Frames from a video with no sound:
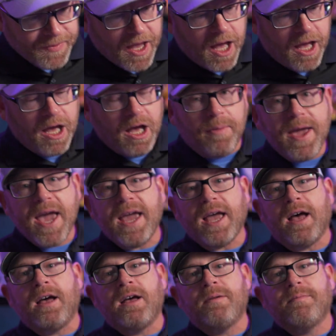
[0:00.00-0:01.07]

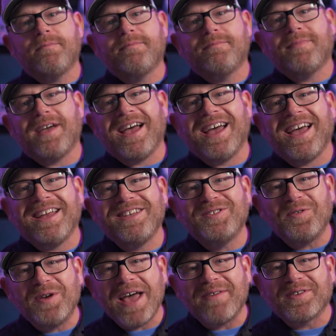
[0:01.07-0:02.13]
I
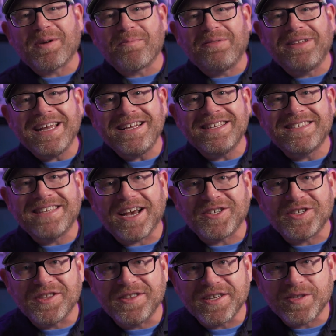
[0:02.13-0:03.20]
don't have a complaint
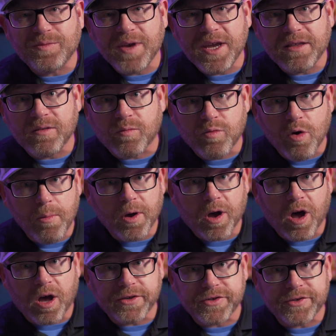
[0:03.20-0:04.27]
section this week. The
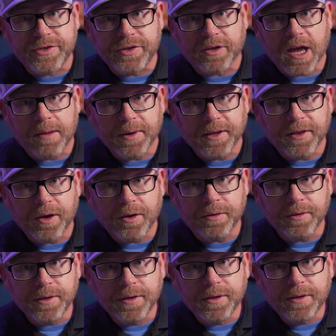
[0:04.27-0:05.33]
robocalls are still coming though.
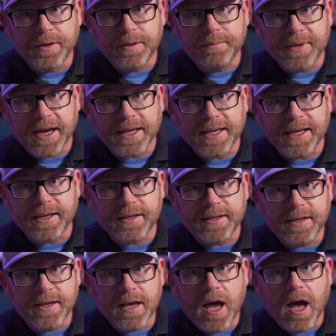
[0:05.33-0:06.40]
I'm not kidding.
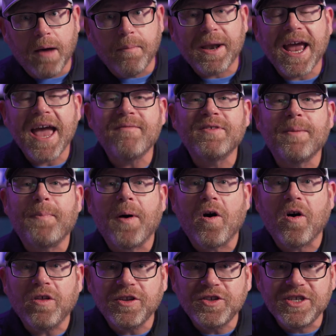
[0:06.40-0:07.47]
But I have an
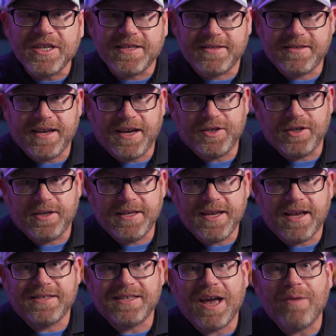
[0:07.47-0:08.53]
apologies section.
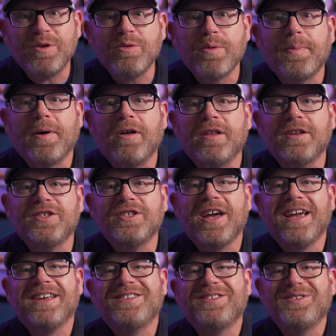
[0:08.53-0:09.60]
Yes, I want to
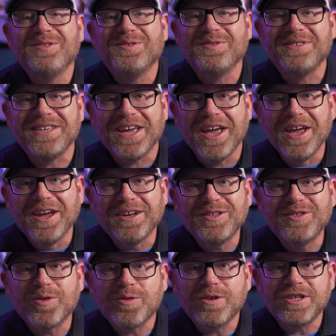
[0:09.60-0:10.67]
apologize to the
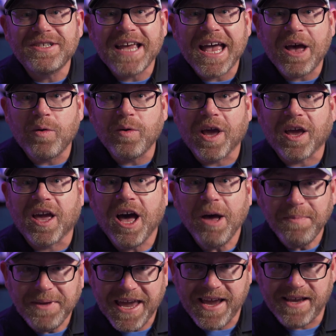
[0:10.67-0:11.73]
Georgetown
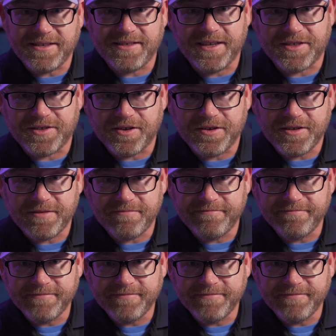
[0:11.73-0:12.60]
Cupcake Sisters